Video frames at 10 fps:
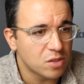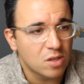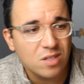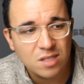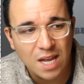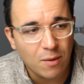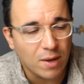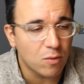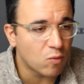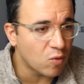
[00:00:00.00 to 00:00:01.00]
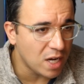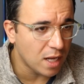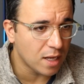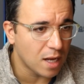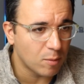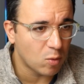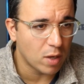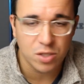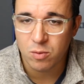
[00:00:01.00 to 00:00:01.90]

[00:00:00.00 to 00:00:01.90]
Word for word: So this is now a reading comp question.